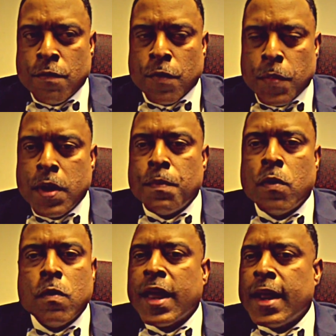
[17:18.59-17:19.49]
for people
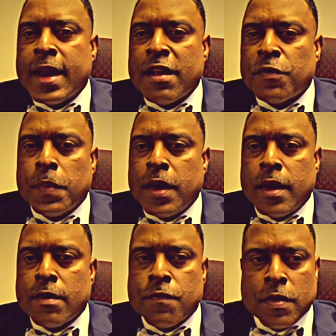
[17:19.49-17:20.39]
who cannot
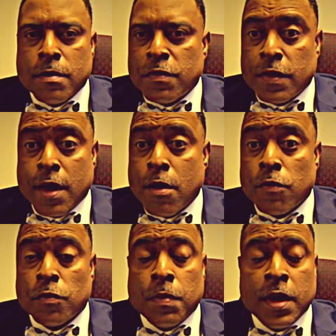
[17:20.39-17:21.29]
speak for
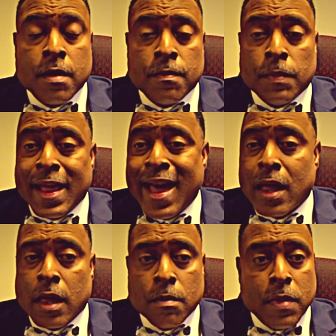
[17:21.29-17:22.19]
themselves, be it
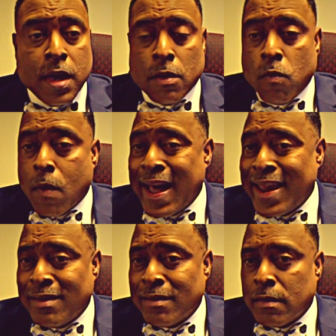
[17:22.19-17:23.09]
black, be it
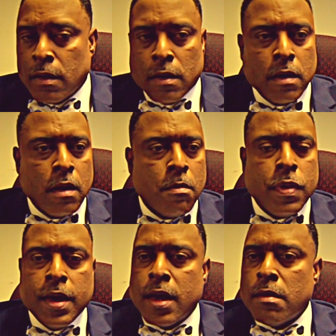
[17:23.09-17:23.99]
white,
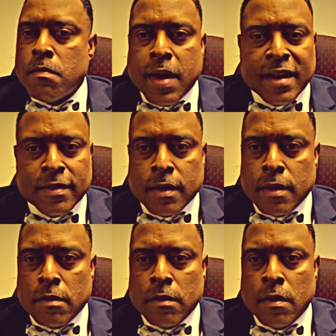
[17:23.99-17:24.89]
be it
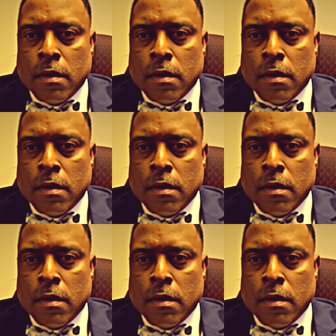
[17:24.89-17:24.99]
Mexican,